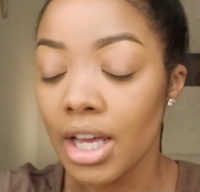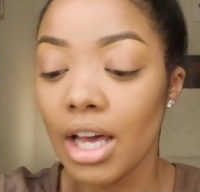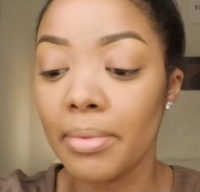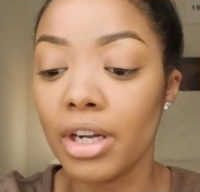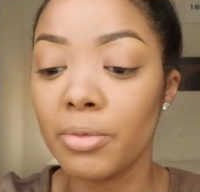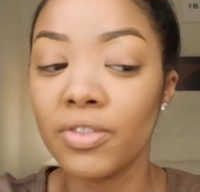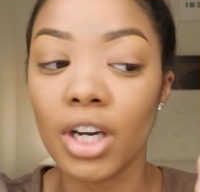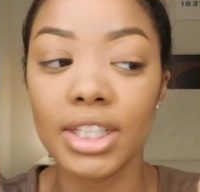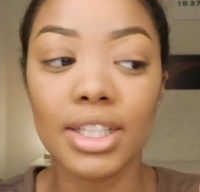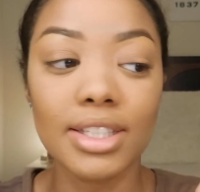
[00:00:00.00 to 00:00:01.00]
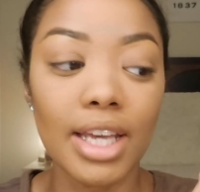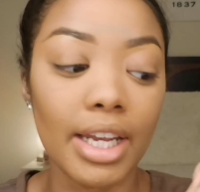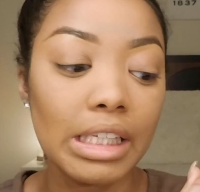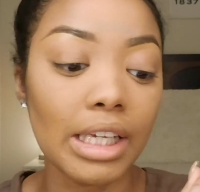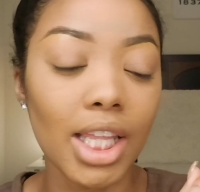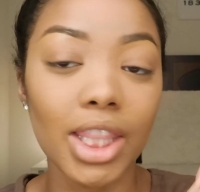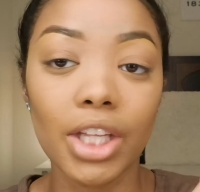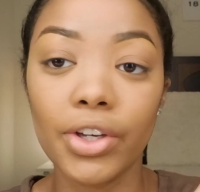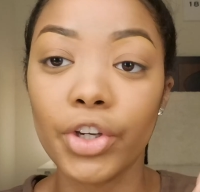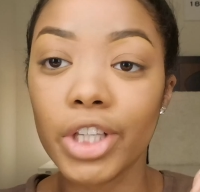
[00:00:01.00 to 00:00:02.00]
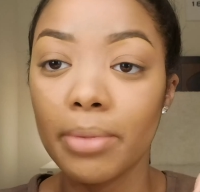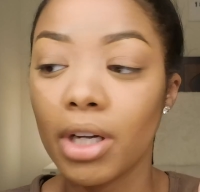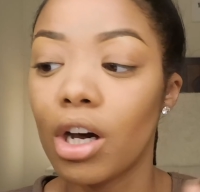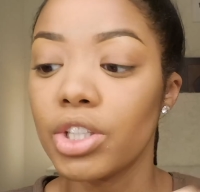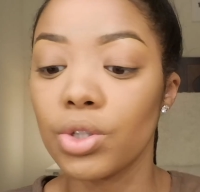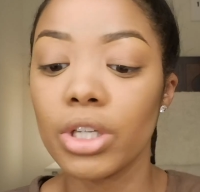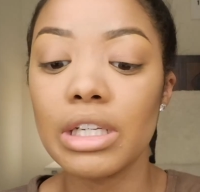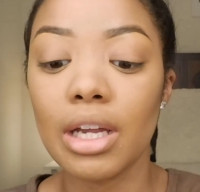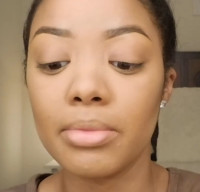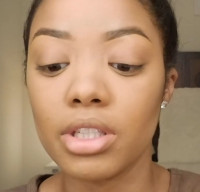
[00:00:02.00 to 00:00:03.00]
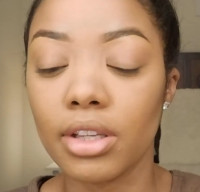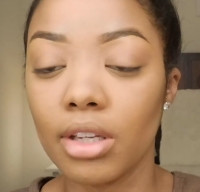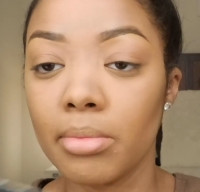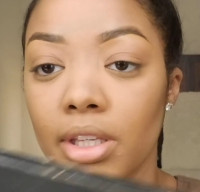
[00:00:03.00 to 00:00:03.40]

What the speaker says: I'm going to move on to setting the cream contour, and I'm just going to be